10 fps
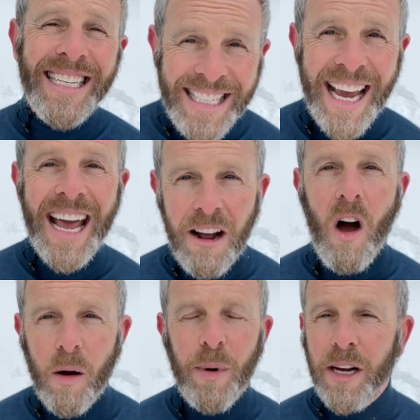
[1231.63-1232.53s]
dead
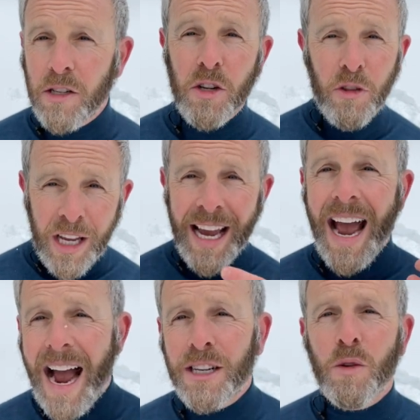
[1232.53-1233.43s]
on because they're the
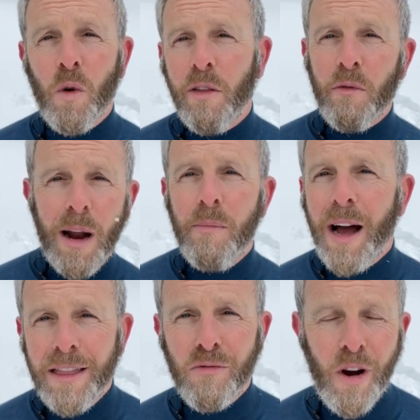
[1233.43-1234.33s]
actual
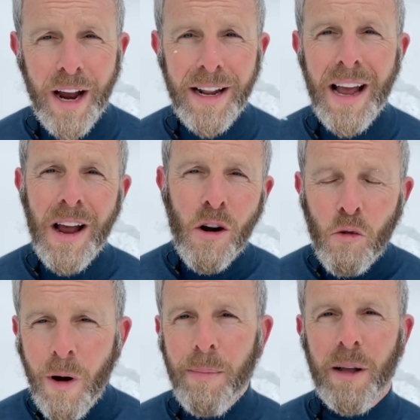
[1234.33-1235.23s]
thread-by-thread
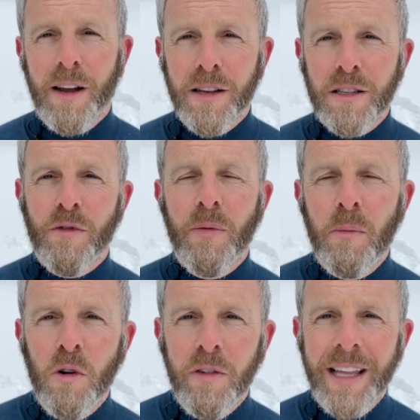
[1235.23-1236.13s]
replicas from the
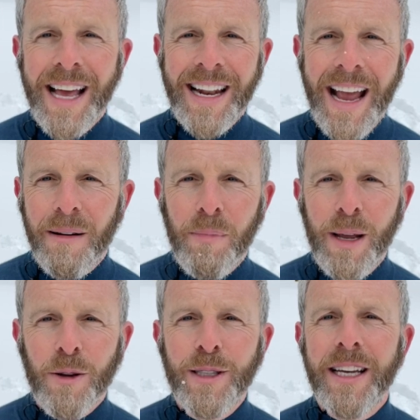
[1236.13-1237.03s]
movie that
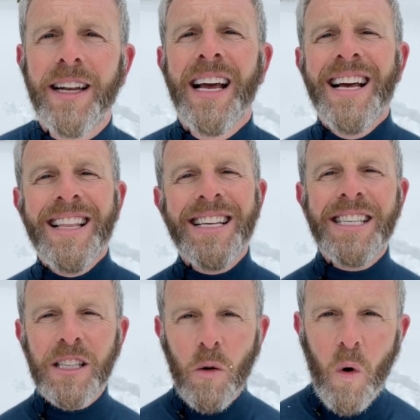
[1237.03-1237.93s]
NPL did.
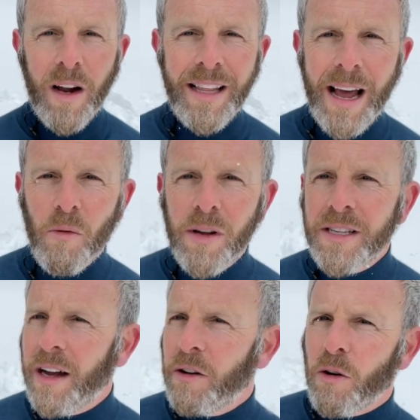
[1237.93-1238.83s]
This is the one that
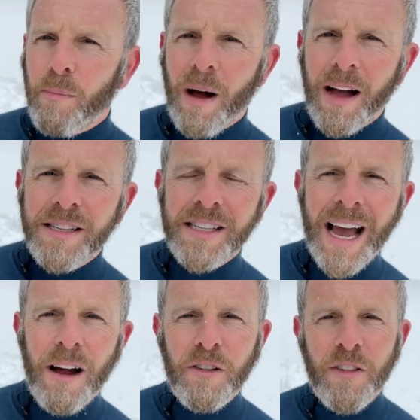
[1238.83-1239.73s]
was under Bond's
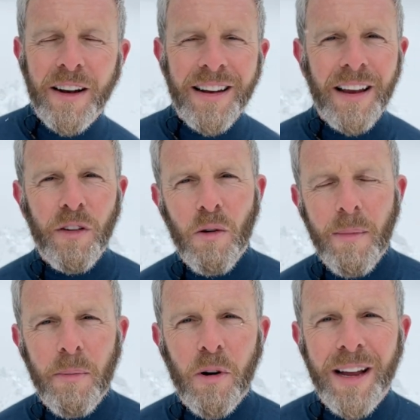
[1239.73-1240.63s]
outfit, if you
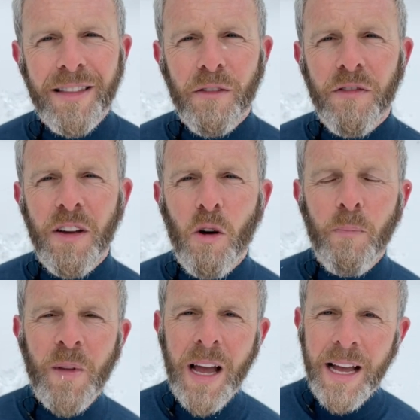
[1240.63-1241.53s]
remember, in the
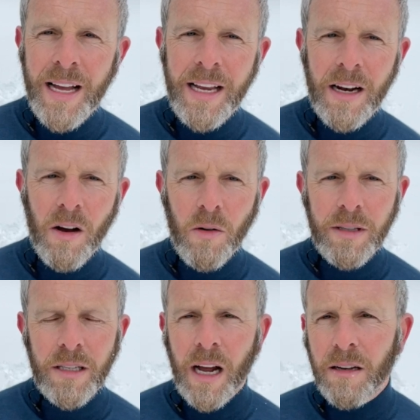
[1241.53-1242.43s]
film. You know,
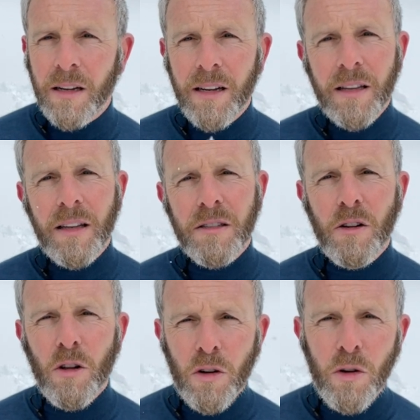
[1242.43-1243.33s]
it
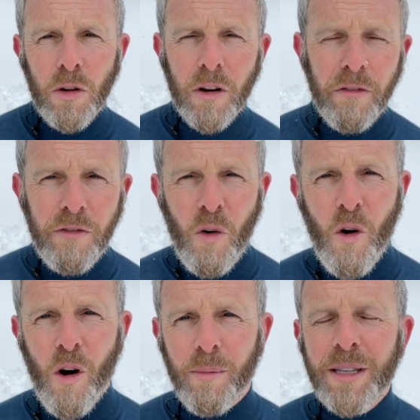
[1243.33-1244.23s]
doesn't look good on a
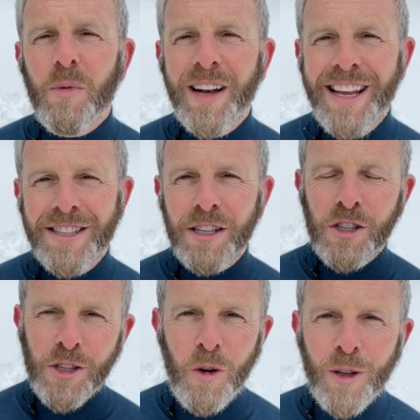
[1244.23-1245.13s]
form. It's when he's in
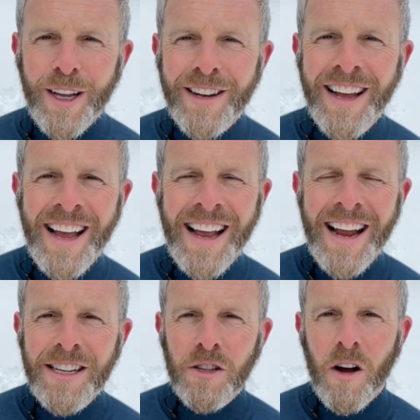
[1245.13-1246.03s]
Solden
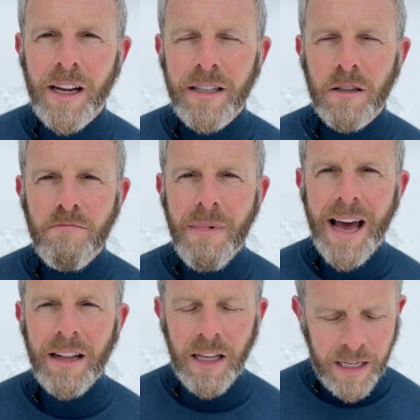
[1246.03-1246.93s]
and he's talking to
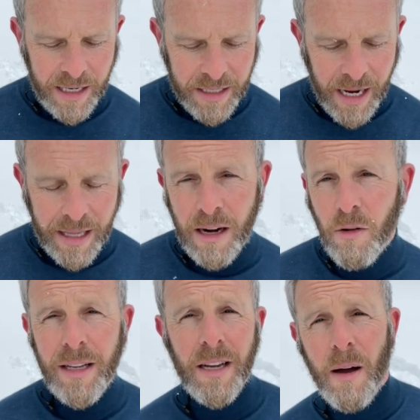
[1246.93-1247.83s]
Madeline and he's got that
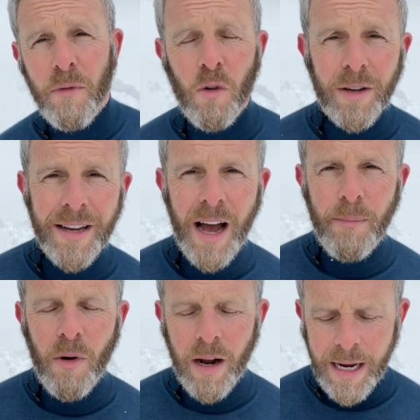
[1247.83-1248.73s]
great Tom Ford
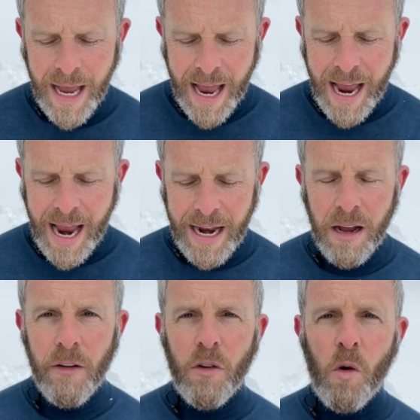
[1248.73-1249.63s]
top on. And
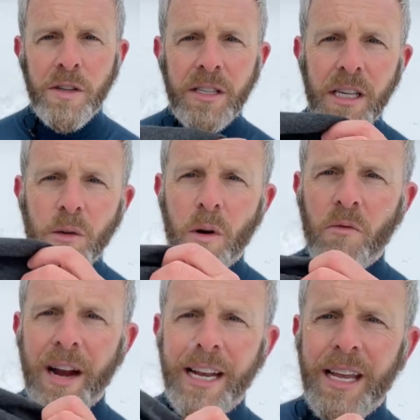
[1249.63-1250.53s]
of course, this one
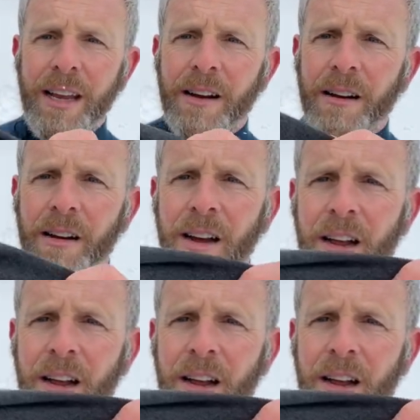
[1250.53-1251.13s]
right here